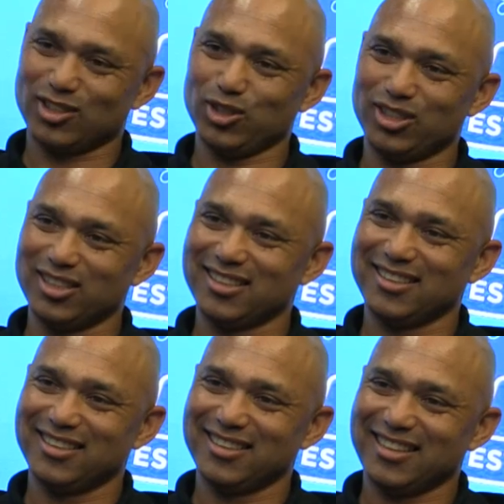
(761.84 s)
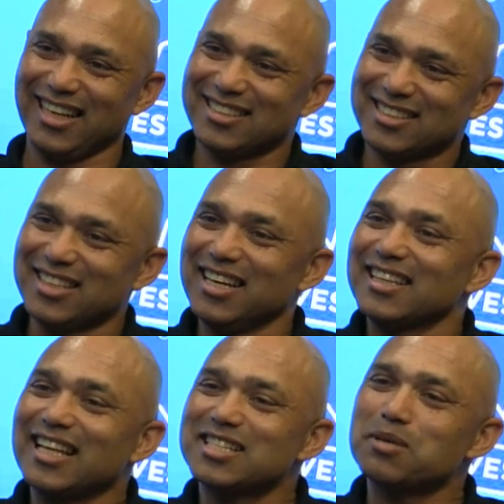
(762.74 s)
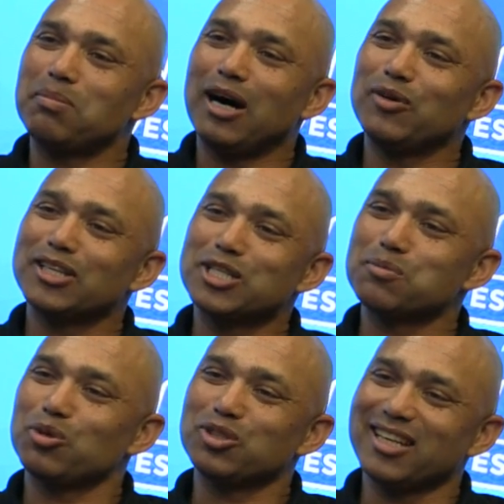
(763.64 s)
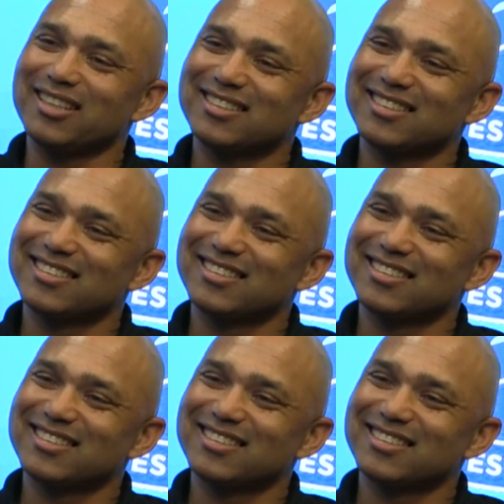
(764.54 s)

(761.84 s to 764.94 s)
Good. That's the power that sport has.